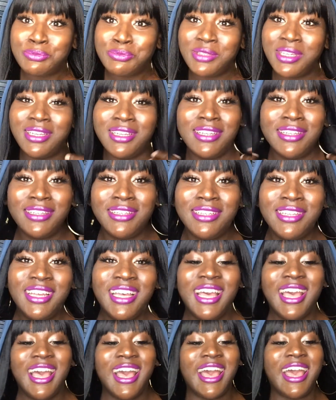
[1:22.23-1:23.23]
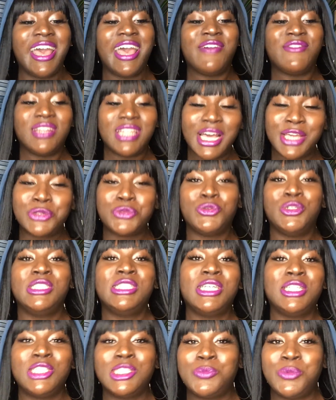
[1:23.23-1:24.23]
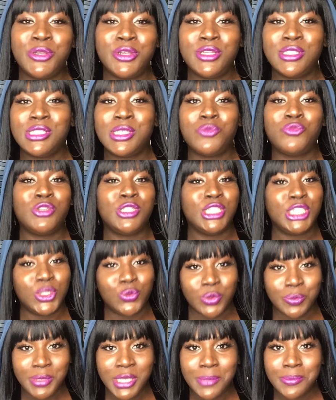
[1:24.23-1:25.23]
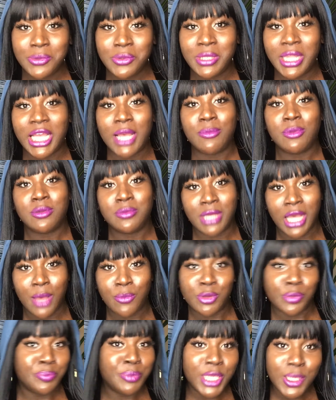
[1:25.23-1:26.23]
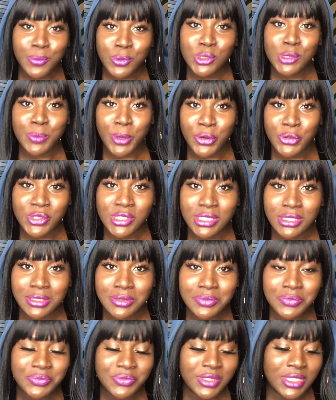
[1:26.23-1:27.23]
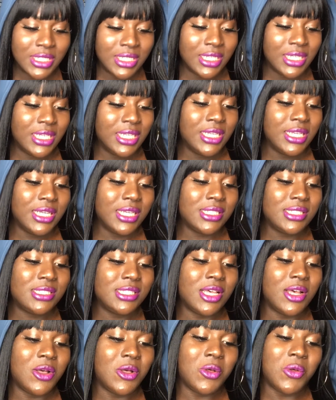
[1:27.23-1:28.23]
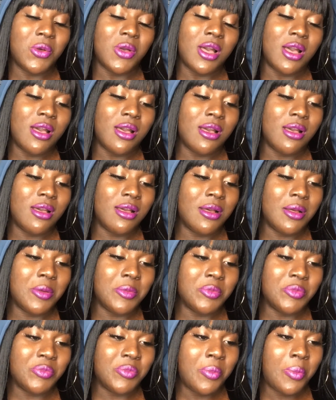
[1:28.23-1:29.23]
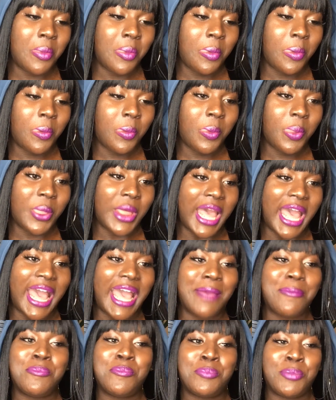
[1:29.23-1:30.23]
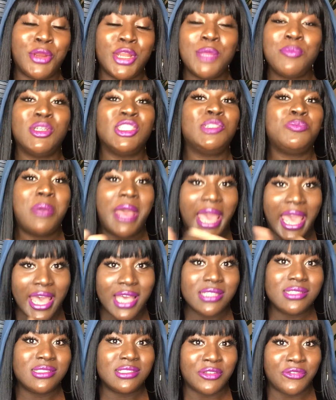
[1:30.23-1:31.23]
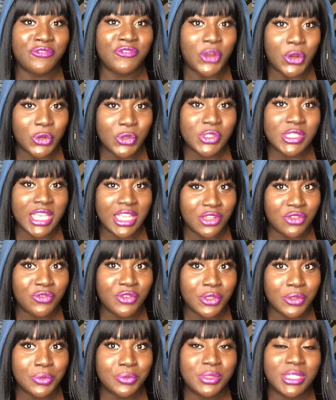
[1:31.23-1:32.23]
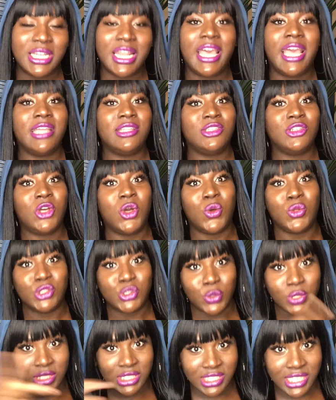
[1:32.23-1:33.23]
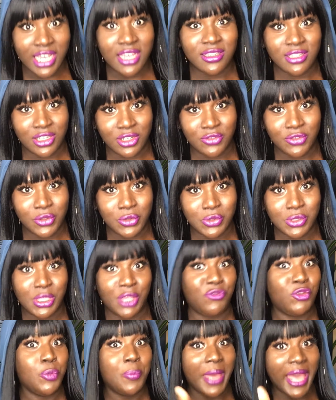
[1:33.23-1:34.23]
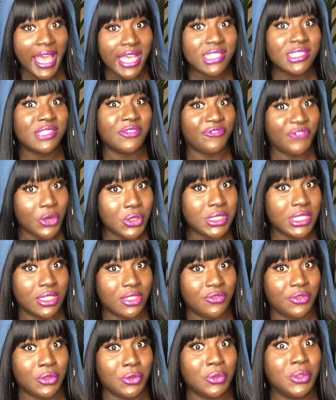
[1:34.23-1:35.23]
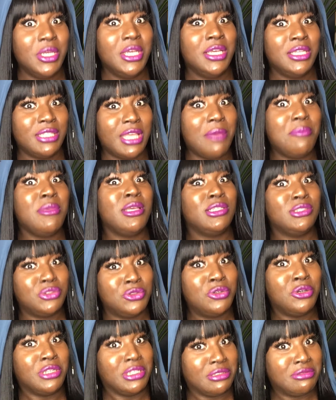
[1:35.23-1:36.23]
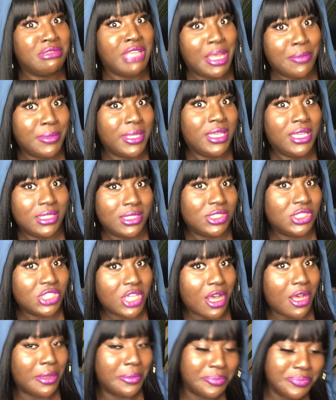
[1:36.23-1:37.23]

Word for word: I have a lot of retail experience. I'm really good with people. Like I'm a, I'm a people's person. So, um, I pretty much passed the first interview, then I had to go on to a second interview. So if you pass the first interview, that means you're going to damn near get the job.